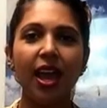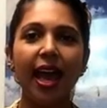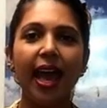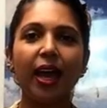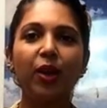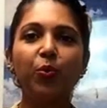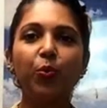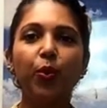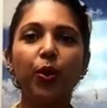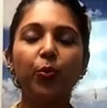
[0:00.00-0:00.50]

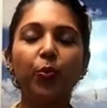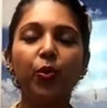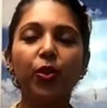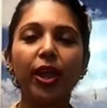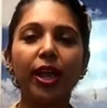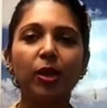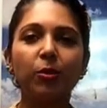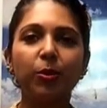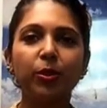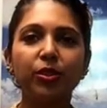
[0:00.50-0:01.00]
And when we're
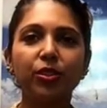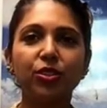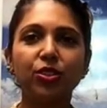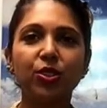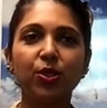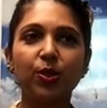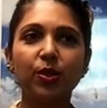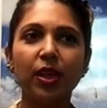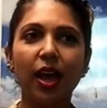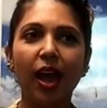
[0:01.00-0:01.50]
able to
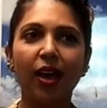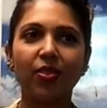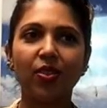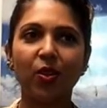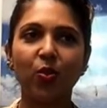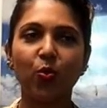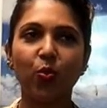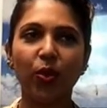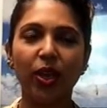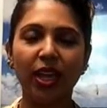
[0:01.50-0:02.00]
do that,
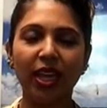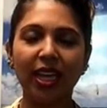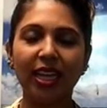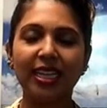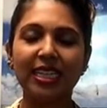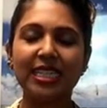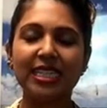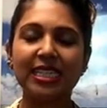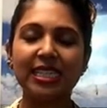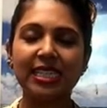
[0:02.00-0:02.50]
then we
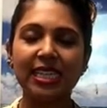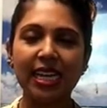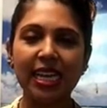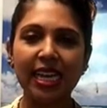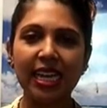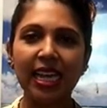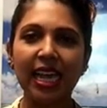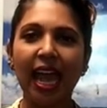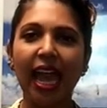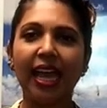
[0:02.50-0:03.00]
can
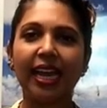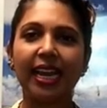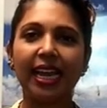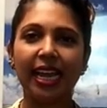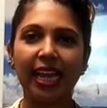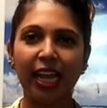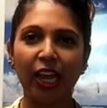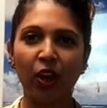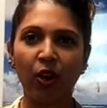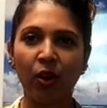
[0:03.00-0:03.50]
see and
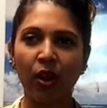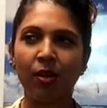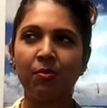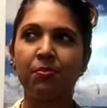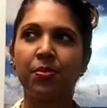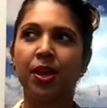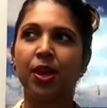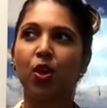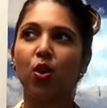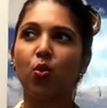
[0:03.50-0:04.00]
hear and
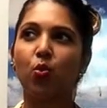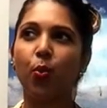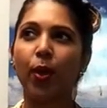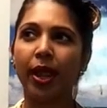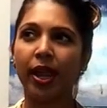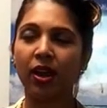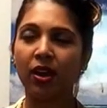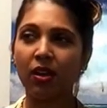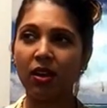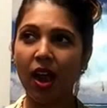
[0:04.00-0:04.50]
be
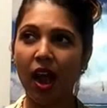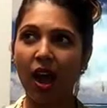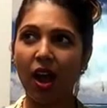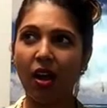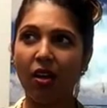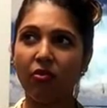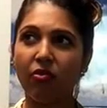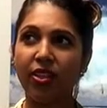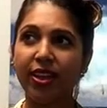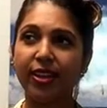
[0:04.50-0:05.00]
aware
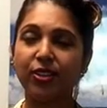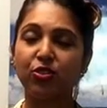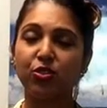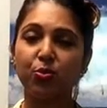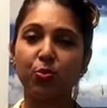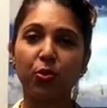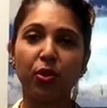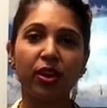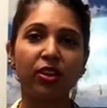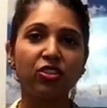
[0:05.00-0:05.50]
of the
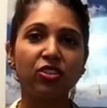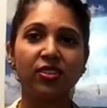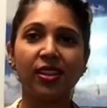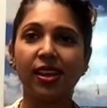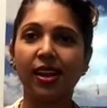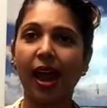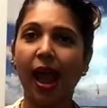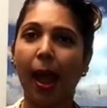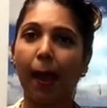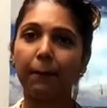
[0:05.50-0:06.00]
inspiration that
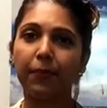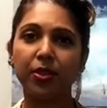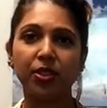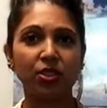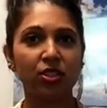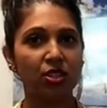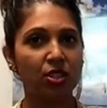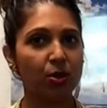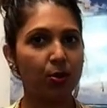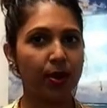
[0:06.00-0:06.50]

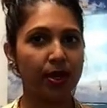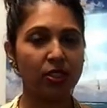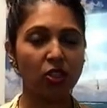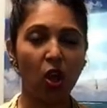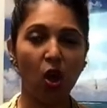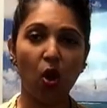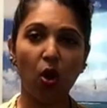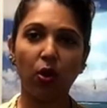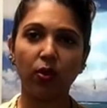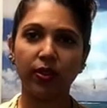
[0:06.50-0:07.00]
happens to us
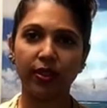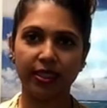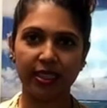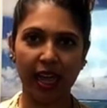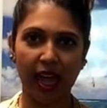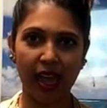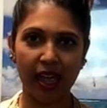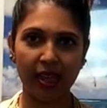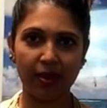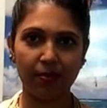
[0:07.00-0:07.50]
all the
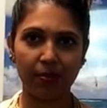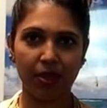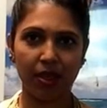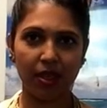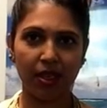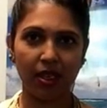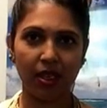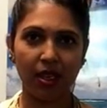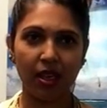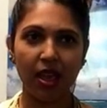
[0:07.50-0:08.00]
time.
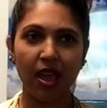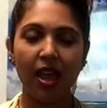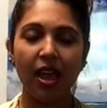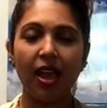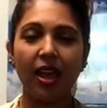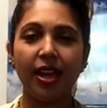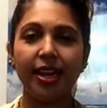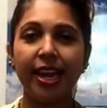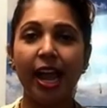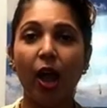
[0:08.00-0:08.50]

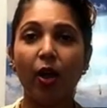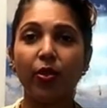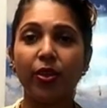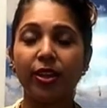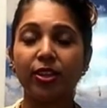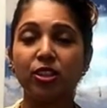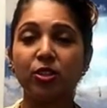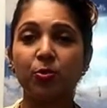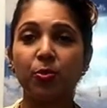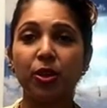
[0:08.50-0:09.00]
Now, the
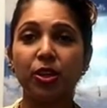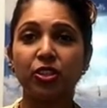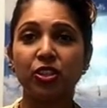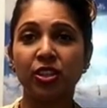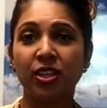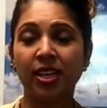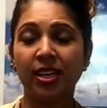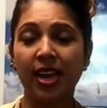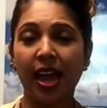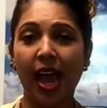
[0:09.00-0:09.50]

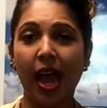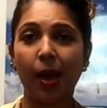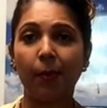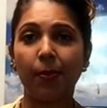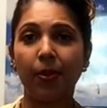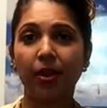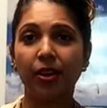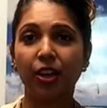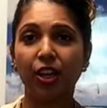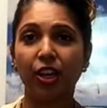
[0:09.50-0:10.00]
inspiration can
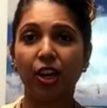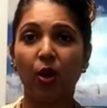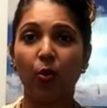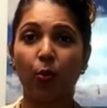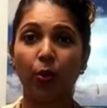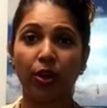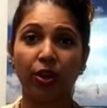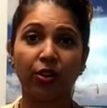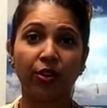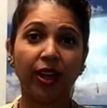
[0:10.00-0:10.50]
happen,
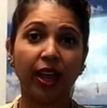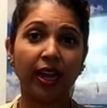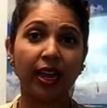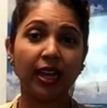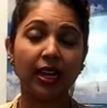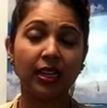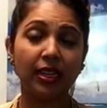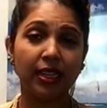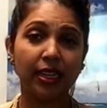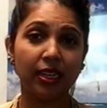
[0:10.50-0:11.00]
when you're getting
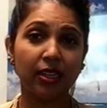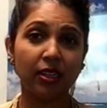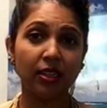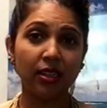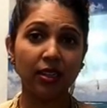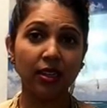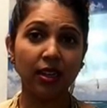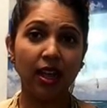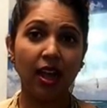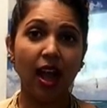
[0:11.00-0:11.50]

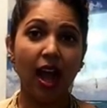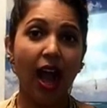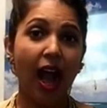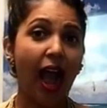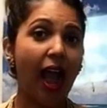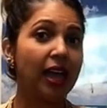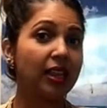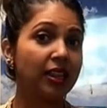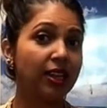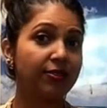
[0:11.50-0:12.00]
clear.
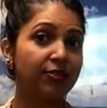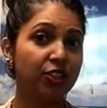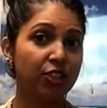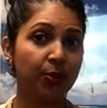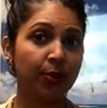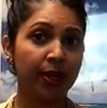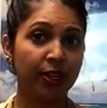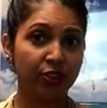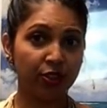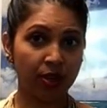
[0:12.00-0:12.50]
I love
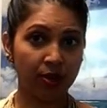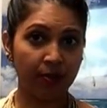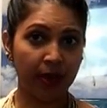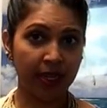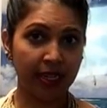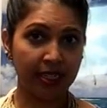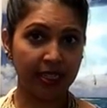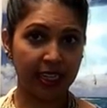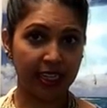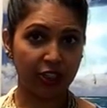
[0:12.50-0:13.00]
doing it during
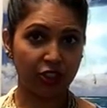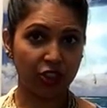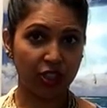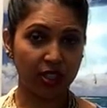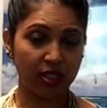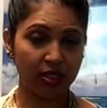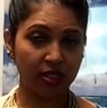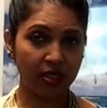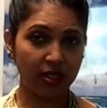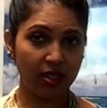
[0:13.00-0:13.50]

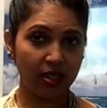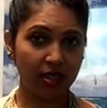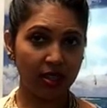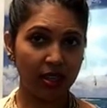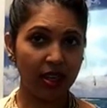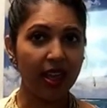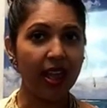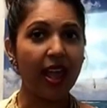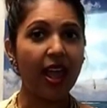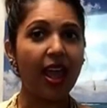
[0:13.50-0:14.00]
meditation.
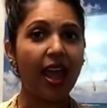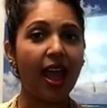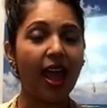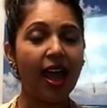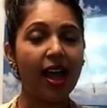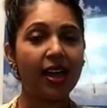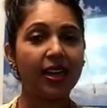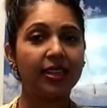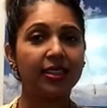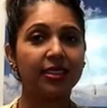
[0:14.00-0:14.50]

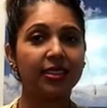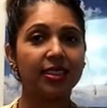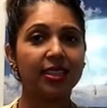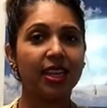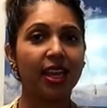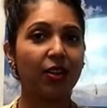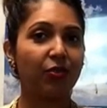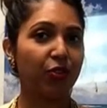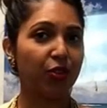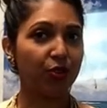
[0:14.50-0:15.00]
And
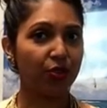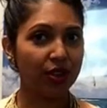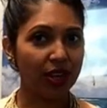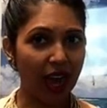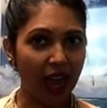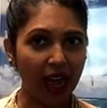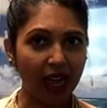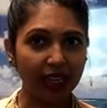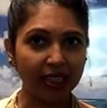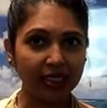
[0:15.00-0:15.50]
if you're
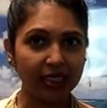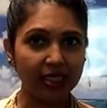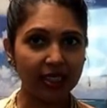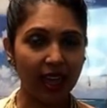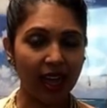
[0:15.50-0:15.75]
not